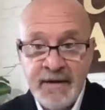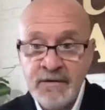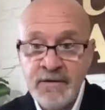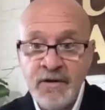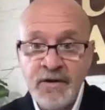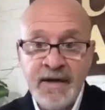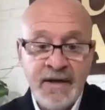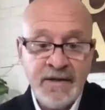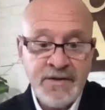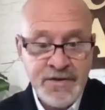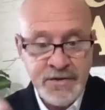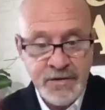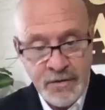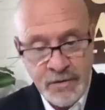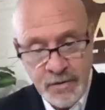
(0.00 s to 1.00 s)
looking
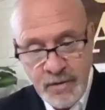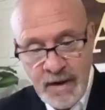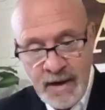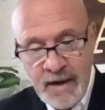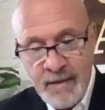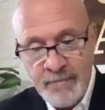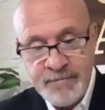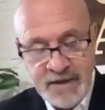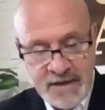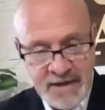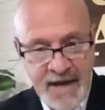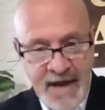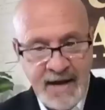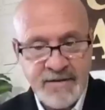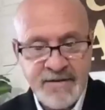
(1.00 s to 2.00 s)
to
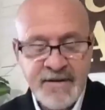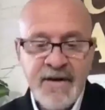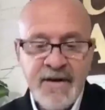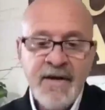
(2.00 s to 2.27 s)
connect.